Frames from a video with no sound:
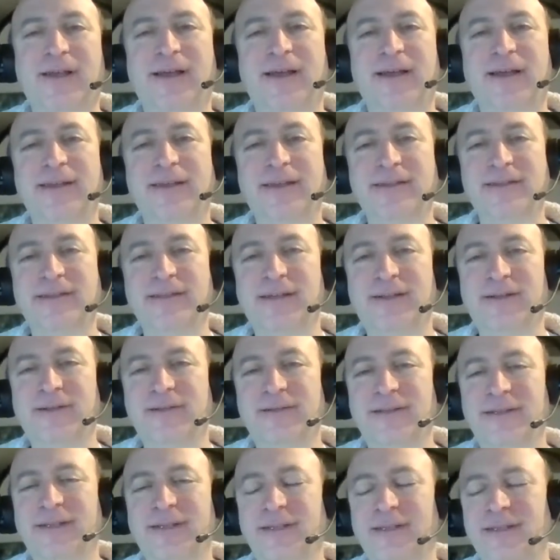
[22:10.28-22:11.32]
I can tell
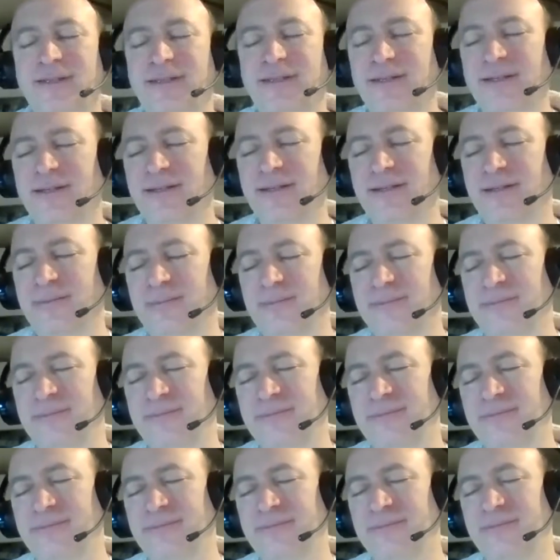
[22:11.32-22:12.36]
the
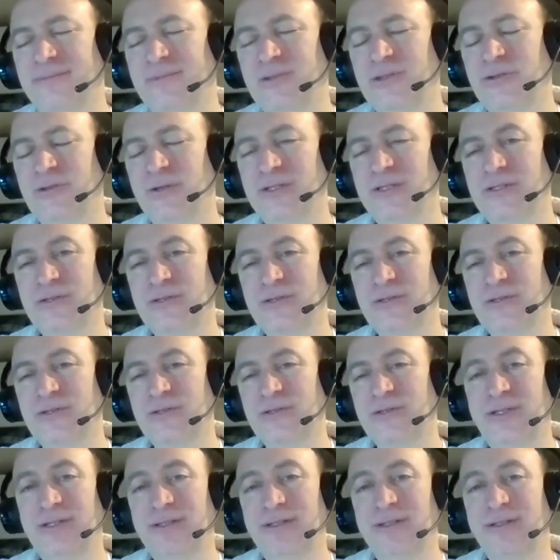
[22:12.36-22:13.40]

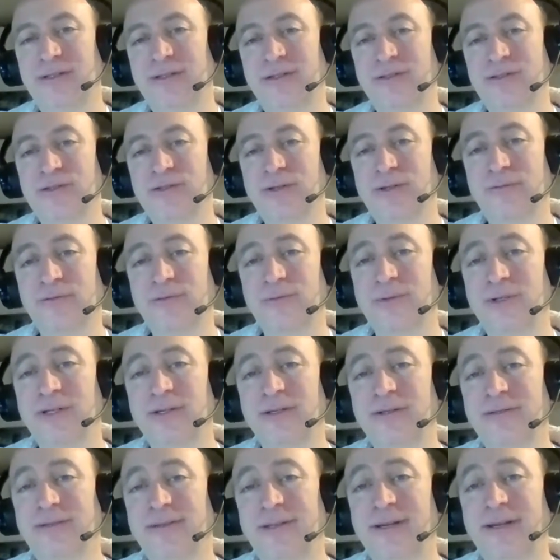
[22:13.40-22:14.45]
transcription
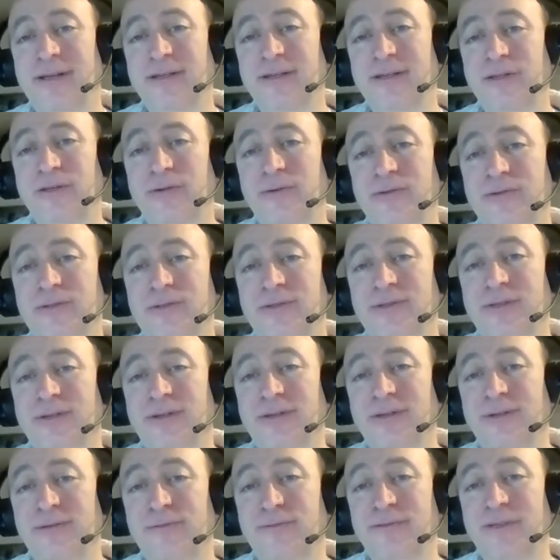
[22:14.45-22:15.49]
software that I used
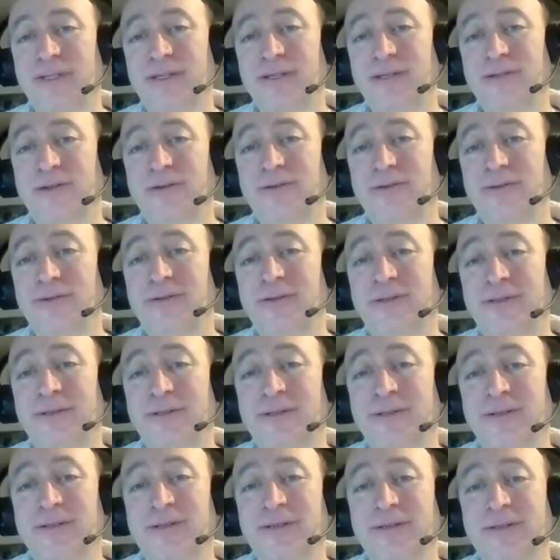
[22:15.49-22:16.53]
on a video
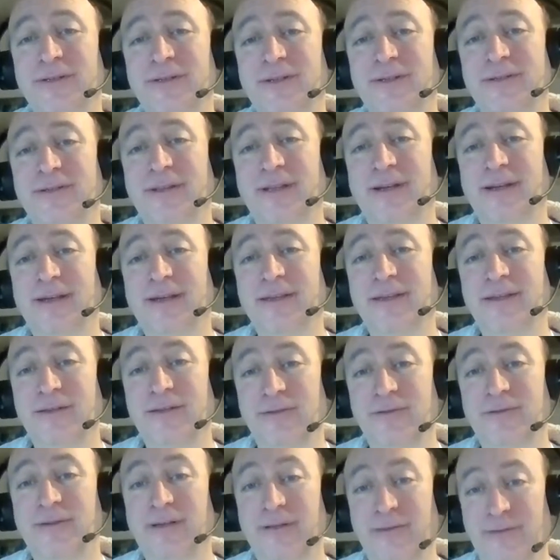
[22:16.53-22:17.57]

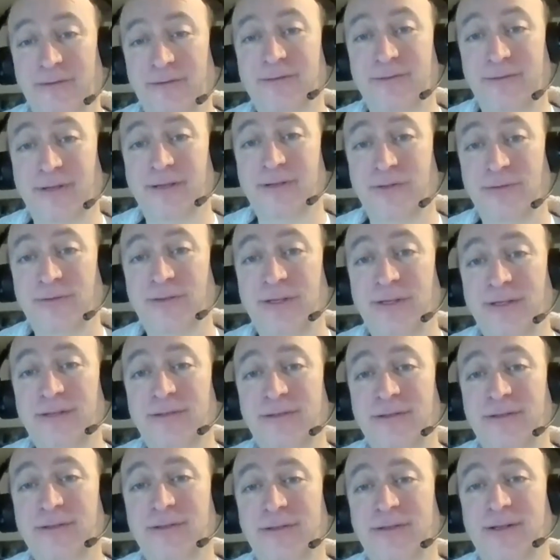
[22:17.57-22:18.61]
that you
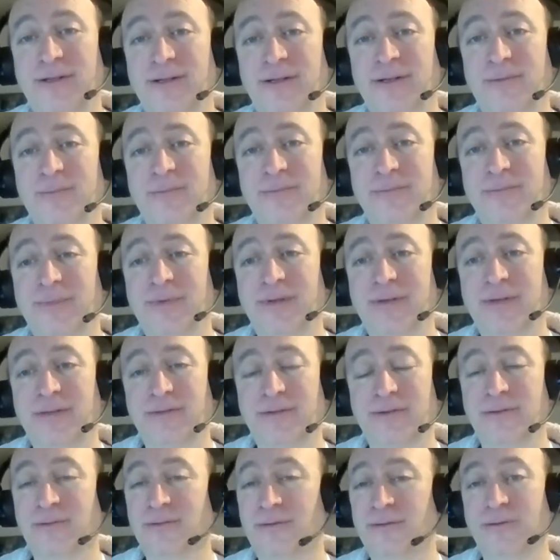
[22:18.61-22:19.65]
did,
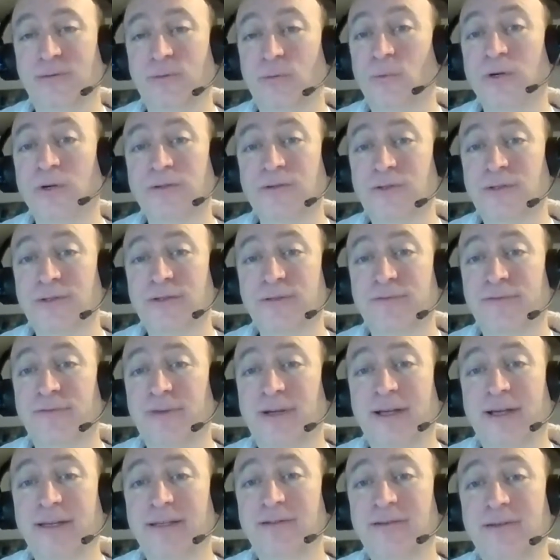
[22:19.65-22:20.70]
it worked just
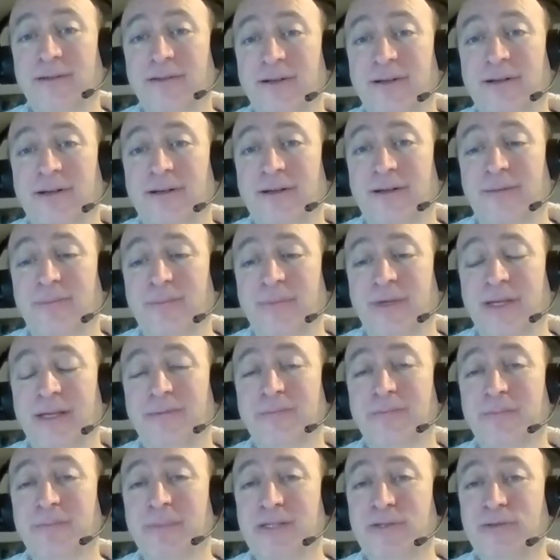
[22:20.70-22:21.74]
fine.
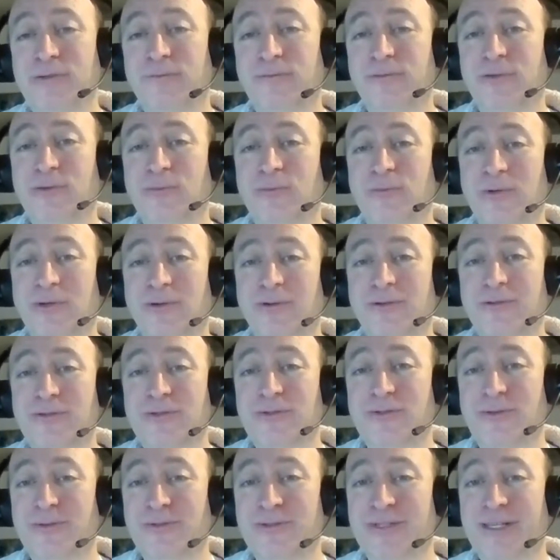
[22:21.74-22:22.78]
It missed a few words,
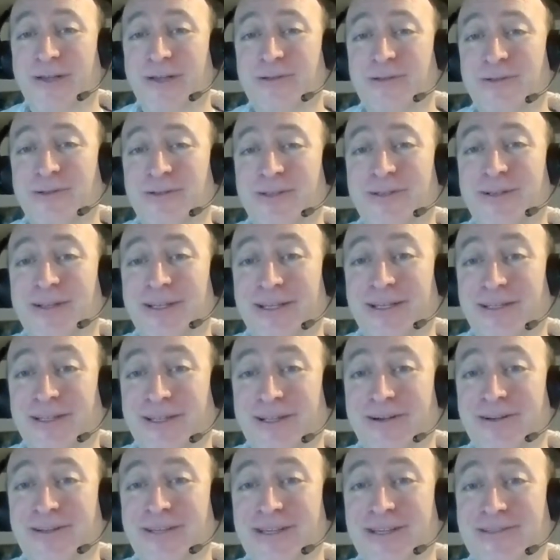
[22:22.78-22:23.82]
so it sounded a little
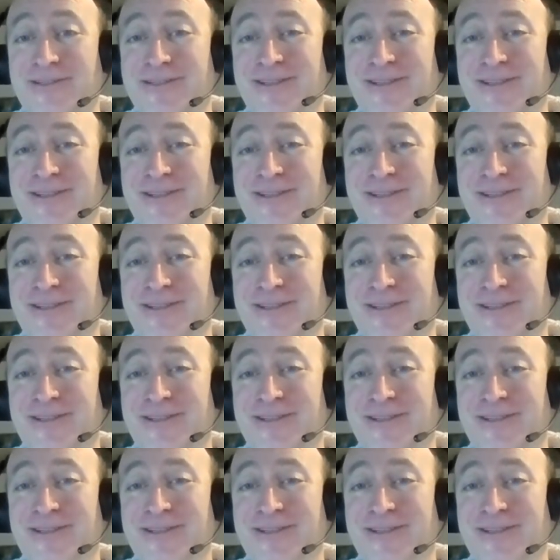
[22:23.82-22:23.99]
hilarious.